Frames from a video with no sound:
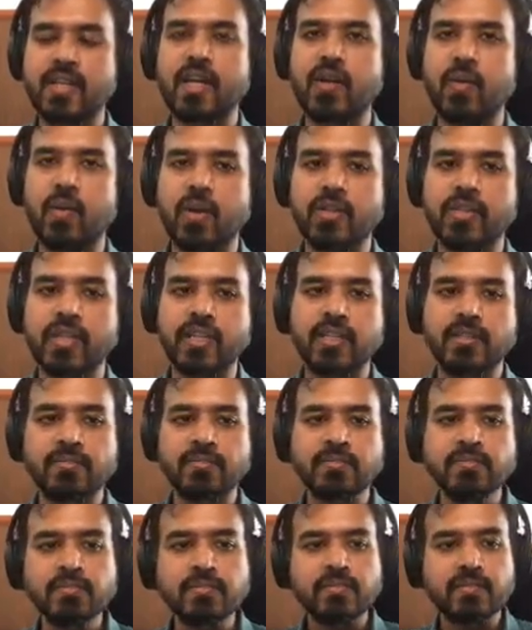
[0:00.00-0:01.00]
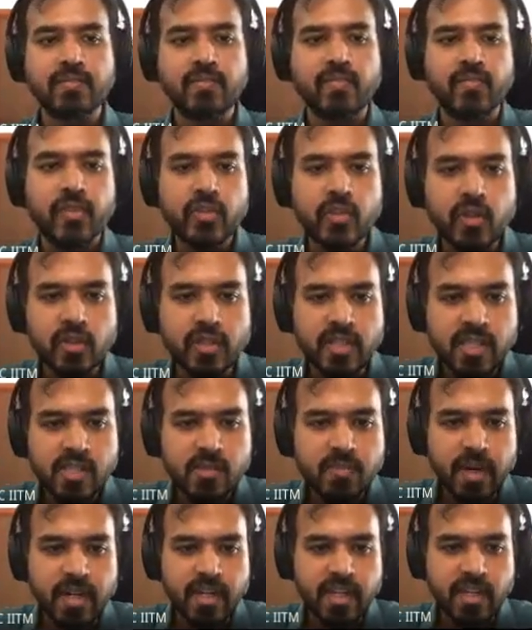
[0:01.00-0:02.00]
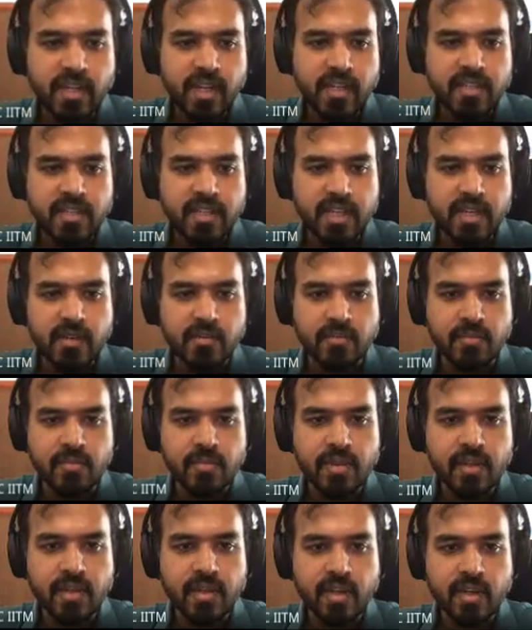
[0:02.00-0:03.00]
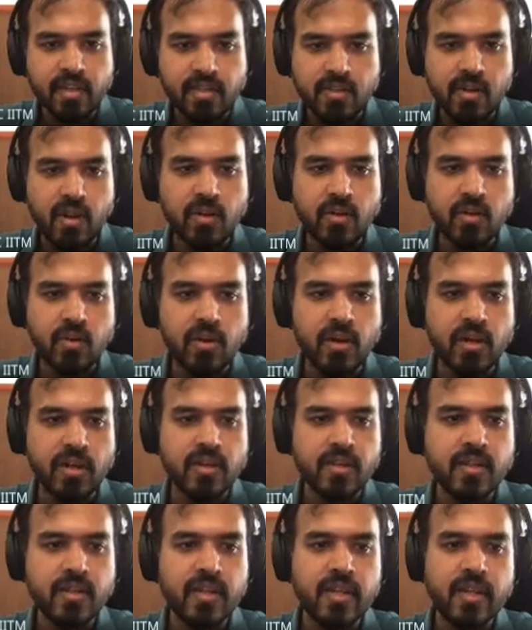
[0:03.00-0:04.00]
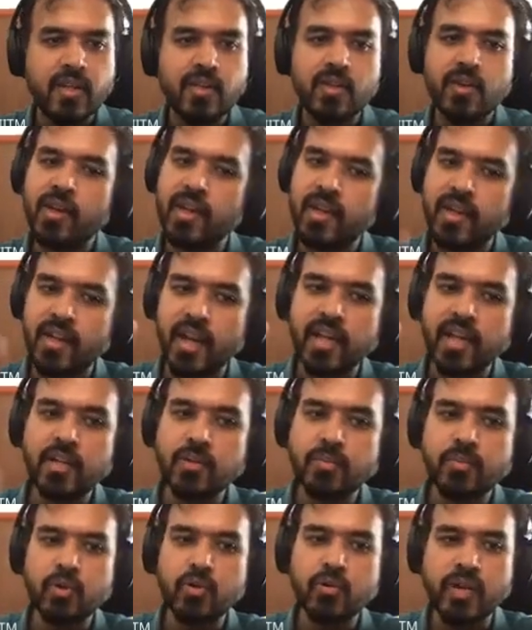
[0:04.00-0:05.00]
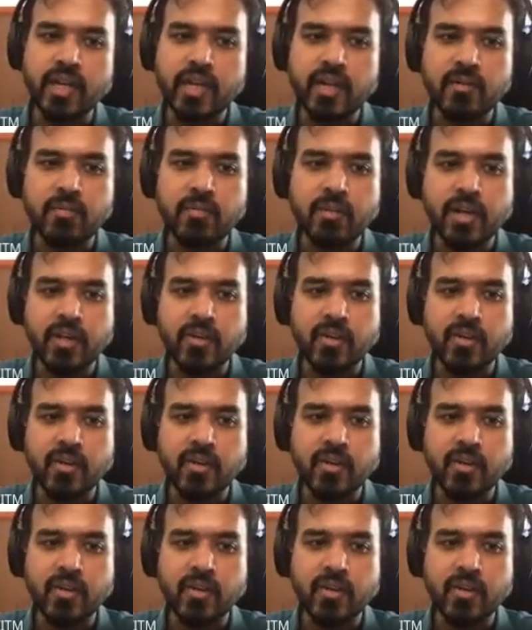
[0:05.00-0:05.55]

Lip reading: And the only way to prove P is by producing evidence for P. And we have no way of producing evidence for P.